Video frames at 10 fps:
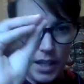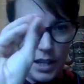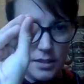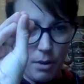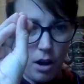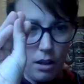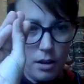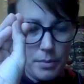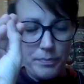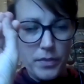is a
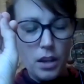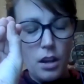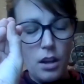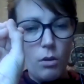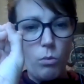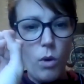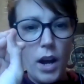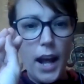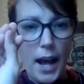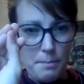polyp,
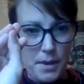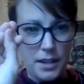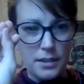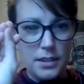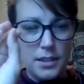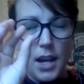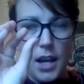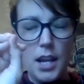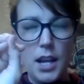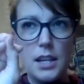what happens
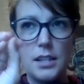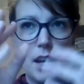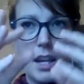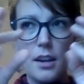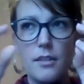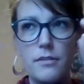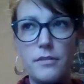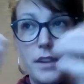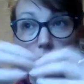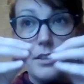is a
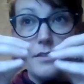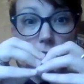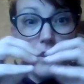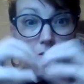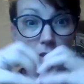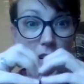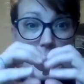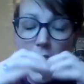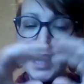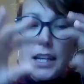very, very, very
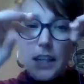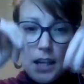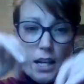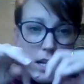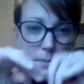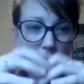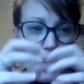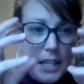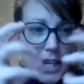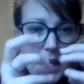tiny
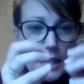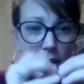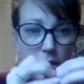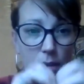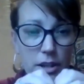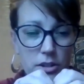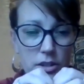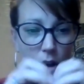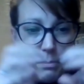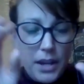little
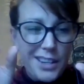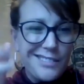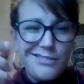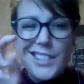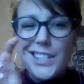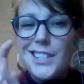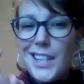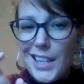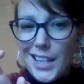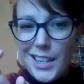microscopic
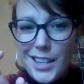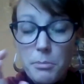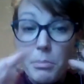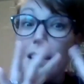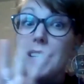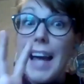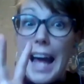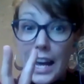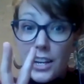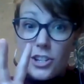seed, but it's
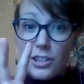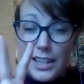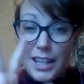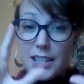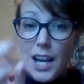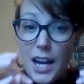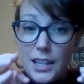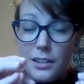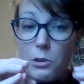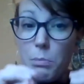actually a
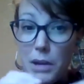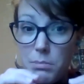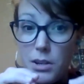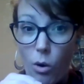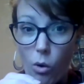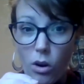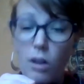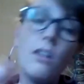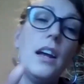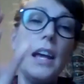tiny little baby
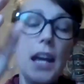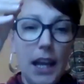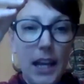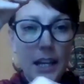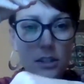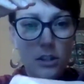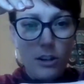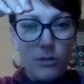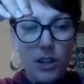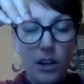coral. It
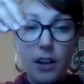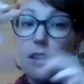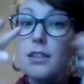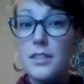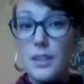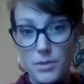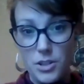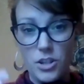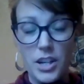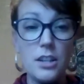goes onto the
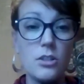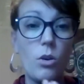substrate